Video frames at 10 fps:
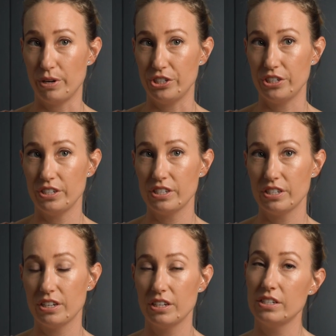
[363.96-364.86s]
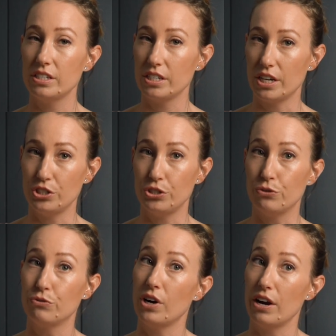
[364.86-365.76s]
measures, discussion
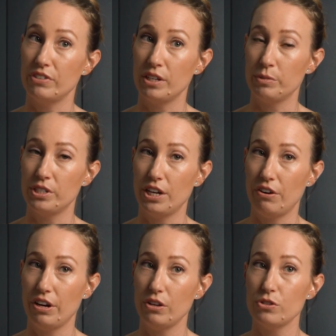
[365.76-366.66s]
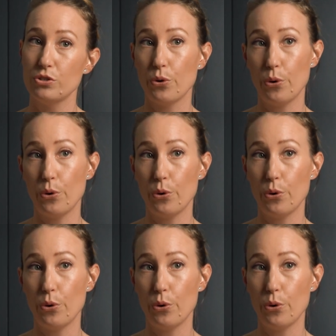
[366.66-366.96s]
of grafting materials,